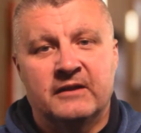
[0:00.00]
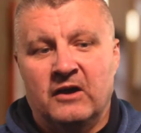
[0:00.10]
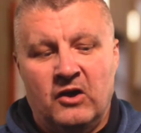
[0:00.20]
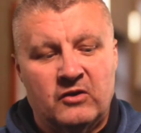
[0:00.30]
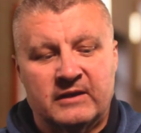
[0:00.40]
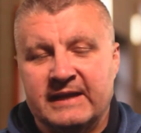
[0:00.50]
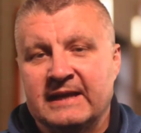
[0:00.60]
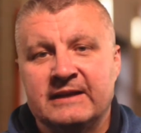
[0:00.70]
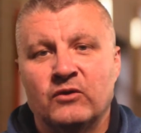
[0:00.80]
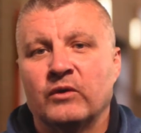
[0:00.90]
hardly
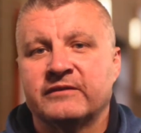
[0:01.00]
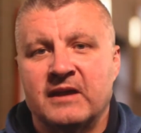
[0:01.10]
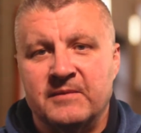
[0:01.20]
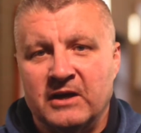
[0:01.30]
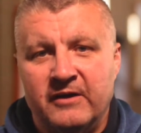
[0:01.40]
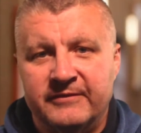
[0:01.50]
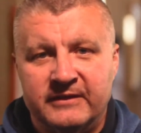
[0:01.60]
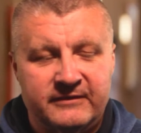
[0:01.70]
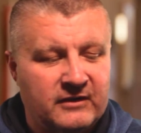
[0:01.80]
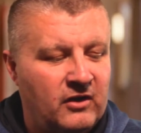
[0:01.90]
any noise coming off
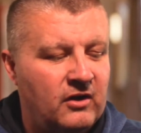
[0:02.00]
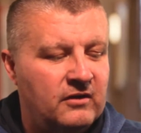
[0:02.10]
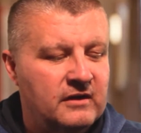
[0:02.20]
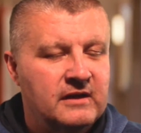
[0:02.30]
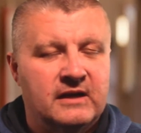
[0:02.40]
this at all.